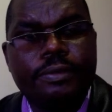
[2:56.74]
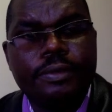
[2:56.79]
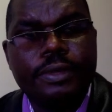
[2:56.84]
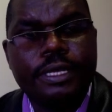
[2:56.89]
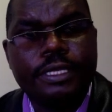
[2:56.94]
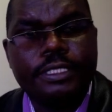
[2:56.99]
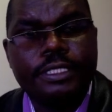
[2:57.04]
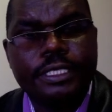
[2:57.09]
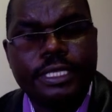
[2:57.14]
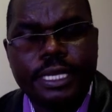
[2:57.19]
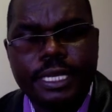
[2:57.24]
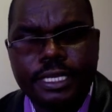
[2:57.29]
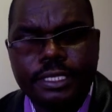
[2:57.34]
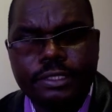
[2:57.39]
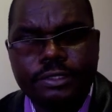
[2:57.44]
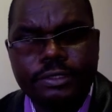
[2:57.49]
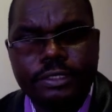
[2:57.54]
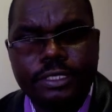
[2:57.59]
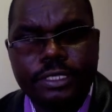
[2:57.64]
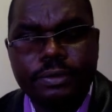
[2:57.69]
We are
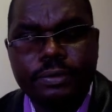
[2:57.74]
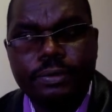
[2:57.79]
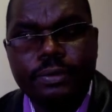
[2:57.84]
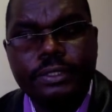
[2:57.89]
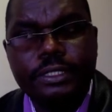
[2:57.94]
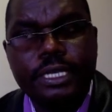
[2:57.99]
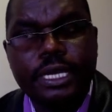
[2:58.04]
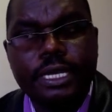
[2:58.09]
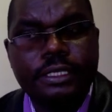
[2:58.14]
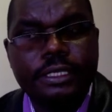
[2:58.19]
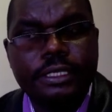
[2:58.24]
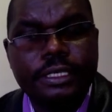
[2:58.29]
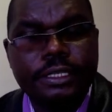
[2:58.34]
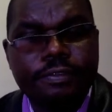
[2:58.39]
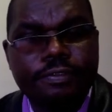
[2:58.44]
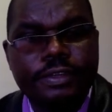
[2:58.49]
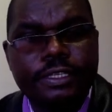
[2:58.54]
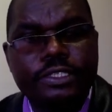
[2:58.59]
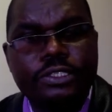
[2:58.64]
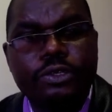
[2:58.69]
trying to see what are
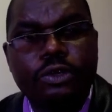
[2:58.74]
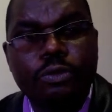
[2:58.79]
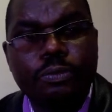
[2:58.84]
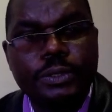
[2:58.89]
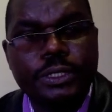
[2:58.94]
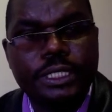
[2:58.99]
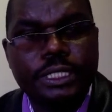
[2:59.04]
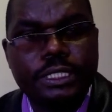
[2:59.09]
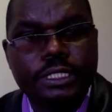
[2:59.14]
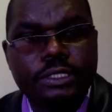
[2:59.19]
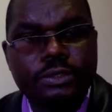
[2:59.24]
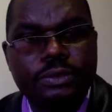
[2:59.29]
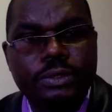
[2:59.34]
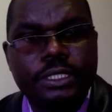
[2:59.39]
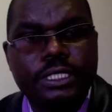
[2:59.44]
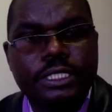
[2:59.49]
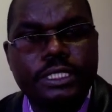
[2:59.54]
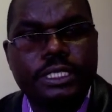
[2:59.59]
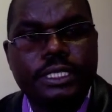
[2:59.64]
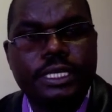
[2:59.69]
different options
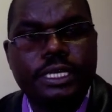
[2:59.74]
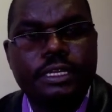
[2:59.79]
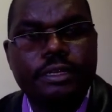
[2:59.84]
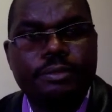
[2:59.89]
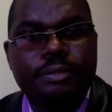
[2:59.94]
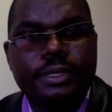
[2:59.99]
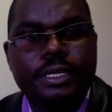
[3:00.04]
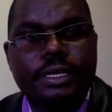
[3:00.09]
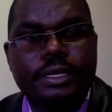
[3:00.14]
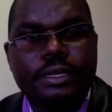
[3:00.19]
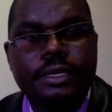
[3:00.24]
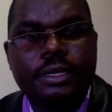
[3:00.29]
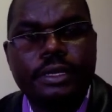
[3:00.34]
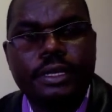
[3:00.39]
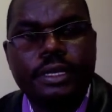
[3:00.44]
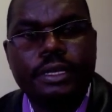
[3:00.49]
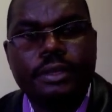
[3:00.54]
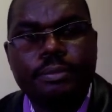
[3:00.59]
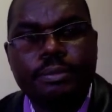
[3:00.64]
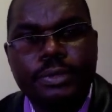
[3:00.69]
which can be
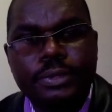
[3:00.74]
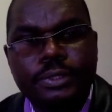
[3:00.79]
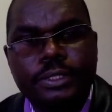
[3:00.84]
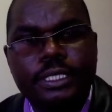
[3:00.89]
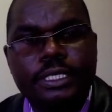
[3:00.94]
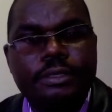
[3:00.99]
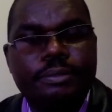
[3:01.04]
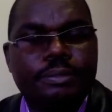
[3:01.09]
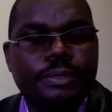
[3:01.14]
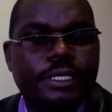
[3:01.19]
put in